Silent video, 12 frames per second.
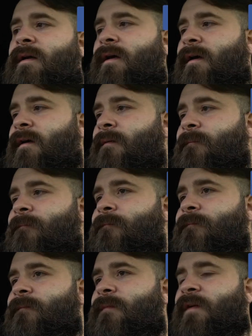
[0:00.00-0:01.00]

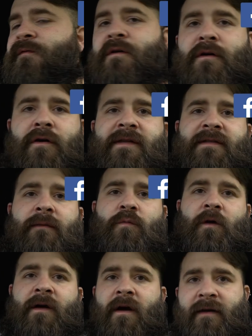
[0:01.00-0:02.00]
If you're interested in
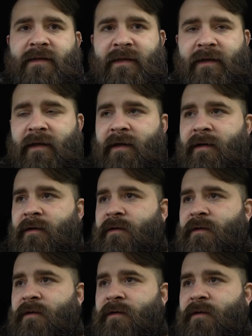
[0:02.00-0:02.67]
more content